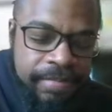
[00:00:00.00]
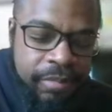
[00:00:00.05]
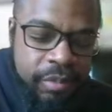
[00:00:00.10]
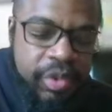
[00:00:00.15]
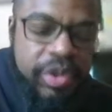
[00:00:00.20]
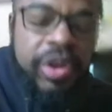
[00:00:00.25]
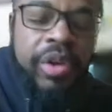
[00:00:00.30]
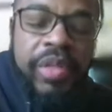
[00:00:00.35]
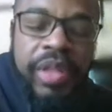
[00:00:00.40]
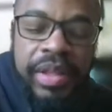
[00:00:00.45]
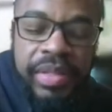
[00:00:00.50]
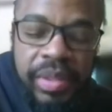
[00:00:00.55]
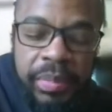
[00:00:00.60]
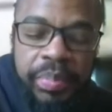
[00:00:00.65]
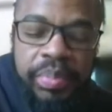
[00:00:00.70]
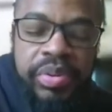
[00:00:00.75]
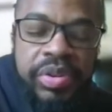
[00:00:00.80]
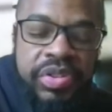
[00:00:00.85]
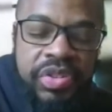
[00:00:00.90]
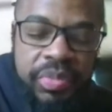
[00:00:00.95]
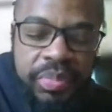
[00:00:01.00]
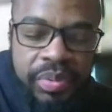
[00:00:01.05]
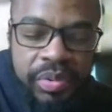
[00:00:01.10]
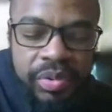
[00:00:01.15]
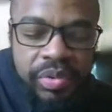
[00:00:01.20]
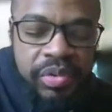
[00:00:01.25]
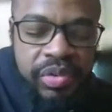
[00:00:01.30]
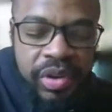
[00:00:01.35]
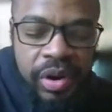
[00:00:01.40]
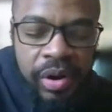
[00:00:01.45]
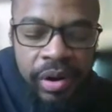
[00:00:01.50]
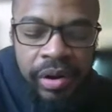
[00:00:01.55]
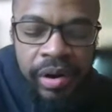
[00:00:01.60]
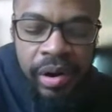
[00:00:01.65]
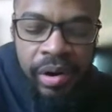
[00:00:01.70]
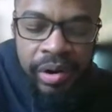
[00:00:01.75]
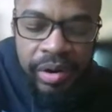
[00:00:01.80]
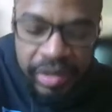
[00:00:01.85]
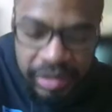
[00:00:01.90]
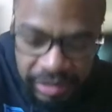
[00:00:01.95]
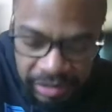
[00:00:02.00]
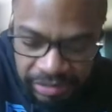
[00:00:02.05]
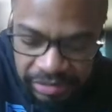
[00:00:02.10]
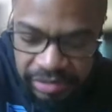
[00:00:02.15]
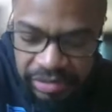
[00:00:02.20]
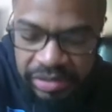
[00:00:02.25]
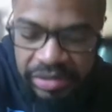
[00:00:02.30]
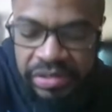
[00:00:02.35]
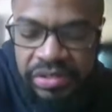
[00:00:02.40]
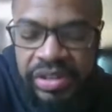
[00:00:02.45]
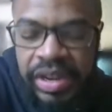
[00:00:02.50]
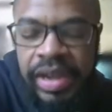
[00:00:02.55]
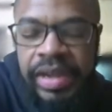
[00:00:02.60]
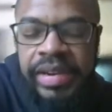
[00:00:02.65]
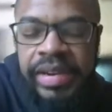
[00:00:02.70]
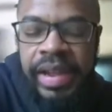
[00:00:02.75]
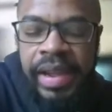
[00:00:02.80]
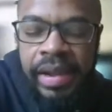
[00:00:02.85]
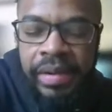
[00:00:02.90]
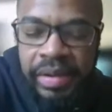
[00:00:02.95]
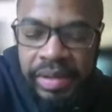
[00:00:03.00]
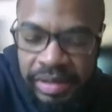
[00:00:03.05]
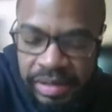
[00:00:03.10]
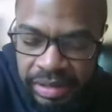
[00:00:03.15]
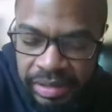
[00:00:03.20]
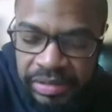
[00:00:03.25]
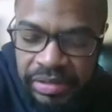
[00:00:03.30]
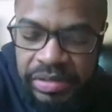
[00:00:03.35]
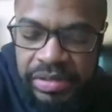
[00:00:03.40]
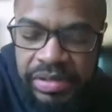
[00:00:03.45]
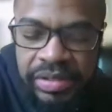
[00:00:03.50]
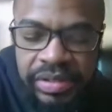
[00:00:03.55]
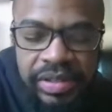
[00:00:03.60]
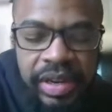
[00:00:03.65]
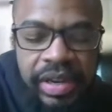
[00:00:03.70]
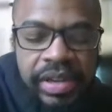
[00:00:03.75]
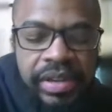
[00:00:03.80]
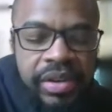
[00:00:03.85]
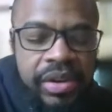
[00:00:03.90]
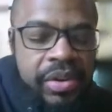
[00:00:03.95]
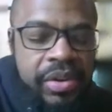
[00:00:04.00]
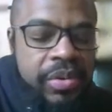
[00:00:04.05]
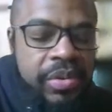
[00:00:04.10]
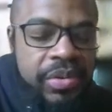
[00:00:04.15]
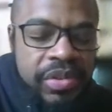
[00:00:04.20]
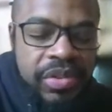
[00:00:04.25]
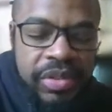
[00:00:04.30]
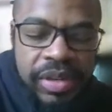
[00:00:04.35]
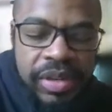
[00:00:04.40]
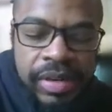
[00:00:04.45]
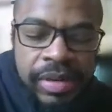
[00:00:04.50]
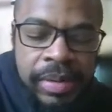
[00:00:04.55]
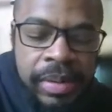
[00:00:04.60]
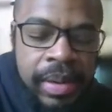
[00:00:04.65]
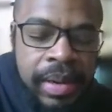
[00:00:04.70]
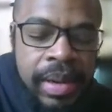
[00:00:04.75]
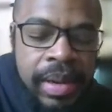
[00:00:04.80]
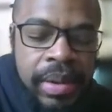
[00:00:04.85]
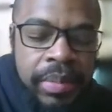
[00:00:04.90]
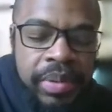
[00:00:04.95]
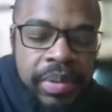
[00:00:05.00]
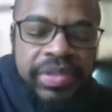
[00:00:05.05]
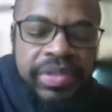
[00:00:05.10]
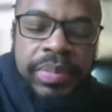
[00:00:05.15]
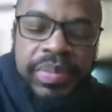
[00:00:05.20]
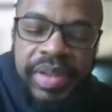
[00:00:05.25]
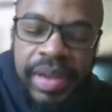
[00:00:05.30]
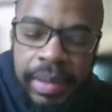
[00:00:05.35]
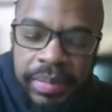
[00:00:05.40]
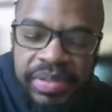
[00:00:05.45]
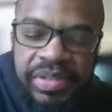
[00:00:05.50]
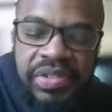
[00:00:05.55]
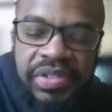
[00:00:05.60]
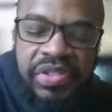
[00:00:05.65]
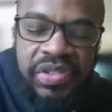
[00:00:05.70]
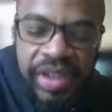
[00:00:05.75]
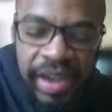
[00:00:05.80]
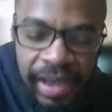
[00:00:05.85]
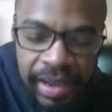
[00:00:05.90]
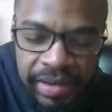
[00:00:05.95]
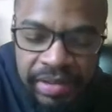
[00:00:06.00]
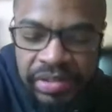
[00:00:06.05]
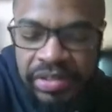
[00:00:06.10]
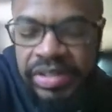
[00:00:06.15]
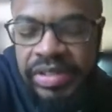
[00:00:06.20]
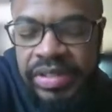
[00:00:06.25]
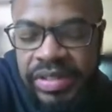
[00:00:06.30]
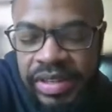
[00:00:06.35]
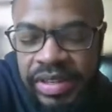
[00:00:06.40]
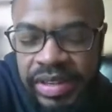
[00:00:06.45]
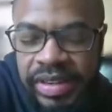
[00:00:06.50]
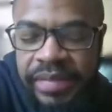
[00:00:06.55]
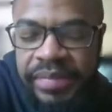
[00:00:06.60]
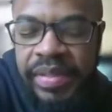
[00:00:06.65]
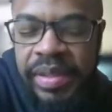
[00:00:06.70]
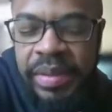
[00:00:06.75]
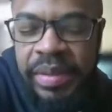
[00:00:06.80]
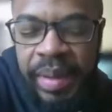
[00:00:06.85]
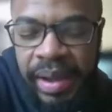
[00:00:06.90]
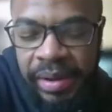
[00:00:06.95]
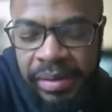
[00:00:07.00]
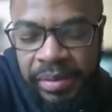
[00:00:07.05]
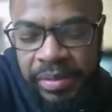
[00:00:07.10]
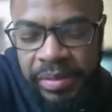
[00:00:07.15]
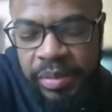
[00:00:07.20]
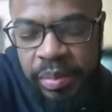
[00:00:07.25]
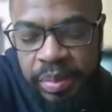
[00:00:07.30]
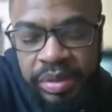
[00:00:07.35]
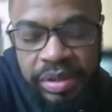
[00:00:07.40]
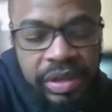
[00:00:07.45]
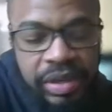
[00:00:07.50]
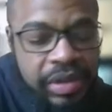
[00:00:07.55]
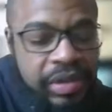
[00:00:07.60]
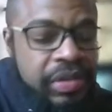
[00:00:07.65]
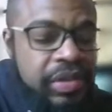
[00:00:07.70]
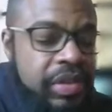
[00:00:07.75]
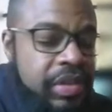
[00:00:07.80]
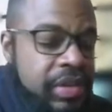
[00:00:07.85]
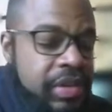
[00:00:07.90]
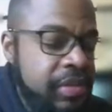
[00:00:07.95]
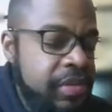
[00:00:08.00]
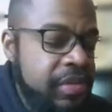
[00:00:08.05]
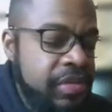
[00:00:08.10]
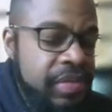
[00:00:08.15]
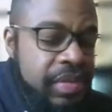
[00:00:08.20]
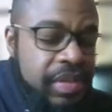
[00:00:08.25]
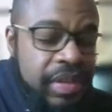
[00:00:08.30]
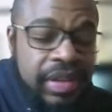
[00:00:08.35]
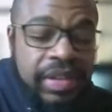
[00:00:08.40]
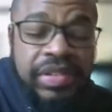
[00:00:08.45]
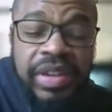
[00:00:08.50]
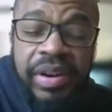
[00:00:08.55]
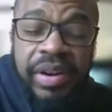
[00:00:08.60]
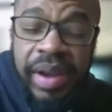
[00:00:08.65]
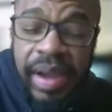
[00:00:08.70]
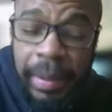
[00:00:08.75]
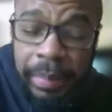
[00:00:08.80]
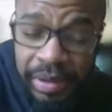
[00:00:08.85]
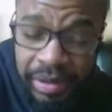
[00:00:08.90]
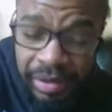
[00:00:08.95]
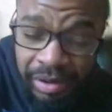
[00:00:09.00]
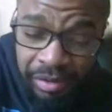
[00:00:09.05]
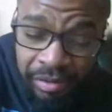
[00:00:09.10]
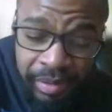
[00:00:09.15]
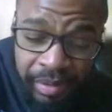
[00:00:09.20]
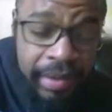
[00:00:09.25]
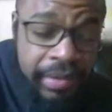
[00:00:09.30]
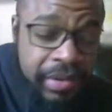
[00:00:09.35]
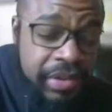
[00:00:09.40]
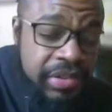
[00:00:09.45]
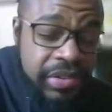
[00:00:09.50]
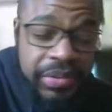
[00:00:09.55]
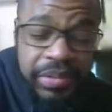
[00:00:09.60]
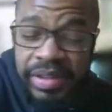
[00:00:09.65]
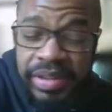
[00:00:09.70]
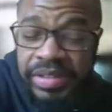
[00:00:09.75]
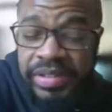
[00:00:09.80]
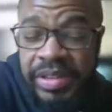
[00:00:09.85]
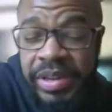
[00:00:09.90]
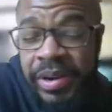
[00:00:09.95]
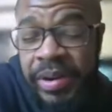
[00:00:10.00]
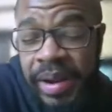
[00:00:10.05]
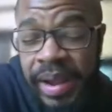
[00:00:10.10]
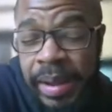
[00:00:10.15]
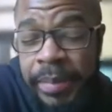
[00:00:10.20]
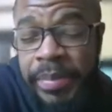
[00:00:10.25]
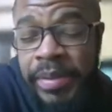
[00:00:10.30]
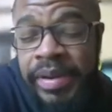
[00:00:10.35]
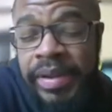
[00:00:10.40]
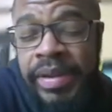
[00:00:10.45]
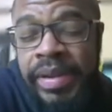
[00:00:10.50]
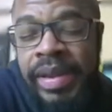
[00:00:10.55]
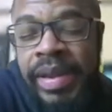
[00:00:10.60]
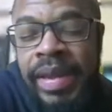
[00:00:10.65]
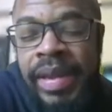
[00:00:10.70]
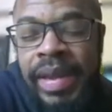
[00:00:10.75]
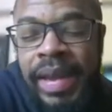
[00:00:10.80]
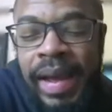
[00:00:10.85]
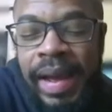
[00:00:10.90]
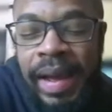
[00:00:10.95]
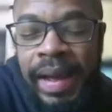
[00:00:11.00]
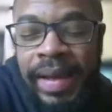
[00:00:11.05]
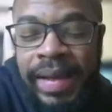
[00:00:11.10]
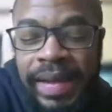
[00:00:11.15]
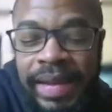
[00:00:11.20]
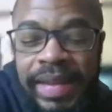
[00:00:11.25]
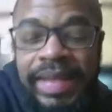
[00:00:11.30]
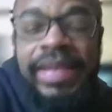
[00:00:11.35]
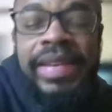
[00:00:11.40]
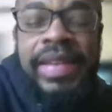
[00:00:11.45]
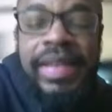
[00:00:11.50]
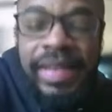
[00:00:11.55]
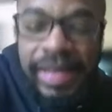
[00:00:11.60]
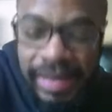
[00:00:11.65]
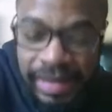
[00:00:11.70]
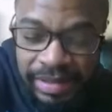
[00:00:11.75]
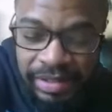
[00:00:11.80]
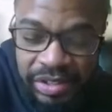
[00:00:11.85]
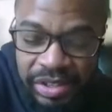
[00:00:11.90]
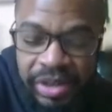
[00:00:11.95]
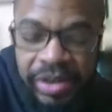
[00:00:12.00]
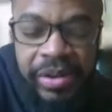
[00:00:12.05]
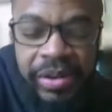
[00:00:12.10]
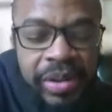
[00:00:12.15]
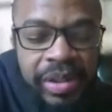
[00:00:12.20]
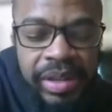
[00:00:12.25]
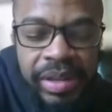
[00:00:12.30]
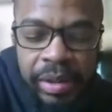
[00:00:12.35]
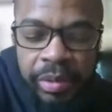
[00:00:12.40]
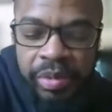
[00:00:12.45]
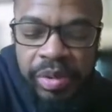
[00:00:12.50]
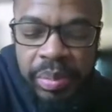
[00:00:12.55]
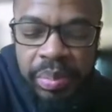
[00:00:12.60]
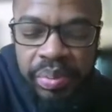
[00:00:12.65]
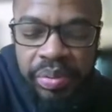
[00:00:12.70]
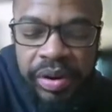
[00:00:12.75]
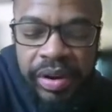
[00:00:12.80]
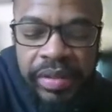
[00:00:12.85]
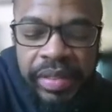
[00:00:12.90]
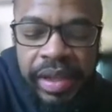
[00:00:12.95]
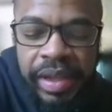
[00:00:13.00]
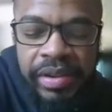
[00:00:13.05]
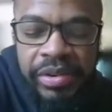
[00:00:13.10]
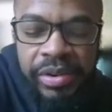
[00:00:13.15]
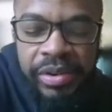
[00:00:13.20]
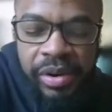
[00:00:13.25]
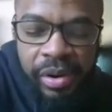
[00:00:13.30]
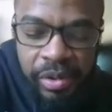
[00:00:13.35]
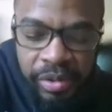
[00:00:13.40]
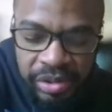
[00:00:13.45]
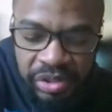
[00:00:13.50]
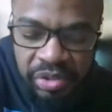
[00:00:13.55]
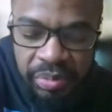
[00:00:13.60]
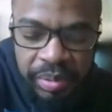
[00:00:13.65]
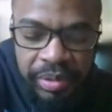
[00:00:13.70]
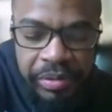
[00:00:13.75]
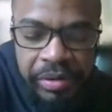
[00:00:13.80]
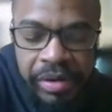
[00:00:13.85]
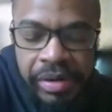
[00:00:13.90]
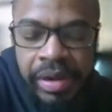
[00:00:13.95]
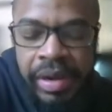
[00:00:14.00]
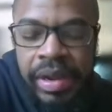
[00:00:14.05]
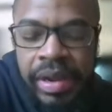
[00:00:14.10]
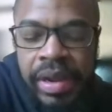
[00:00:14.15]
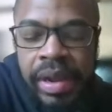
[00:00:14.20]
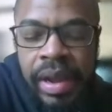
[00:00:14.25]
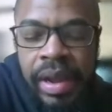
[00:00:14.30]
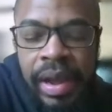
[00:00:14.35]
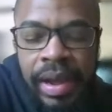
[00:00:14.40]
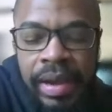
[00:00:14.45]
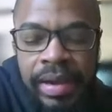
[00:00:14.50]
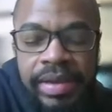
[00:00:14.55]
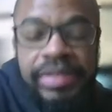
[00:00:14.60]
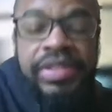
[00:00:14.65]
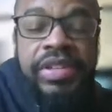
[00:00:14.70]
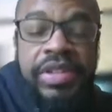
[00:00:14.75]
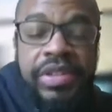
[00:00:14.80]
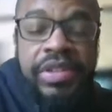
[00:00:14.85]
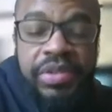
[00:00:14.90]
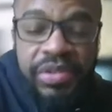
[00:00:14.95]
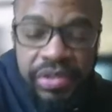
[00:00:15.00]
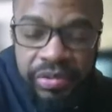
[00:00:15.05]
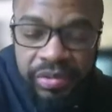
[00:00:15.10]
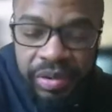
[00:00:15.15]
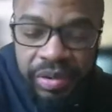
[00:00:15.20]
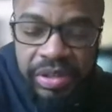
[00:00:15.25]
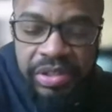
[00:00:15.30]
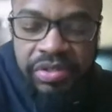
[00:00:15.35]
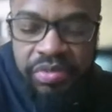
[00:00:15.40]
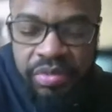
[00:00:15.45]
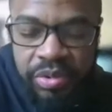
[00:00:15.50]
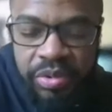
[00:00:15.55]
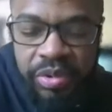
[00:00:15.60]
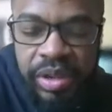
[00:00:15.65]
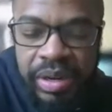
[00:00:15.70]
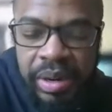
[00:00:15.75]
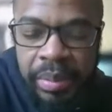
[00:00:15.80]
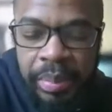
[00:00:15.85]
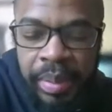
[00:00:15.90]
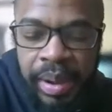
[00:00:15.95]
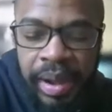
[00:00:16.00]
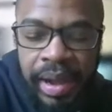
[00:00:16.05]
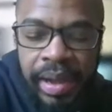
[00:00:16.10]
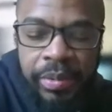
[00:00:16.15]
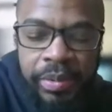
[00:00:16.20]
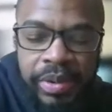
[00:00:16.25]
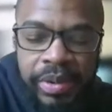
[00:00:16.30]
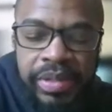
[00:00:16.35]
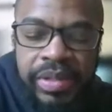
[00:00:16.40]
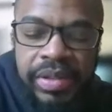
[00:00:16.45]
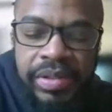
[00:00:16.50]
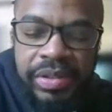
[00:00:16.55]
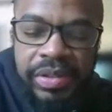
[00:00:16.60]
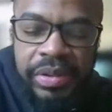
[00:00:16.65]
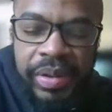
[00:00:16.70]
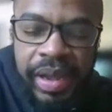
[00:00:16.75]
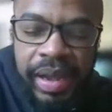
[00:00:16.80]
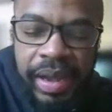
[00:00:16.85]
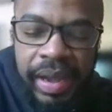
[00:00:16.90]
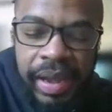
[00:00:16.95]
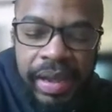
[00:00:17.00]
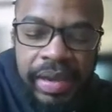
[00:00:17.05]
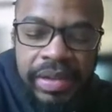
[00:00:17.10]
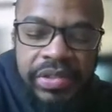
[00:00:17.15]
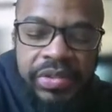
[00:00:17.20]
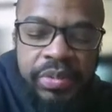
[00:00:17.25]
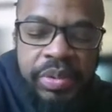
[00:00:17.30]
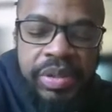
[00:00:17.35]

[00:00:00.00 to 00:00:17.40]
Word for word: we know that the principles are are easy to jot down and easy to take notes, uh, but sometimes it's challenging to live them out because of things that are happening around us or things that are happening uh, in internally. And we pray that your Holy Spirit uh, continues to rest, rule, and abide with us, so that as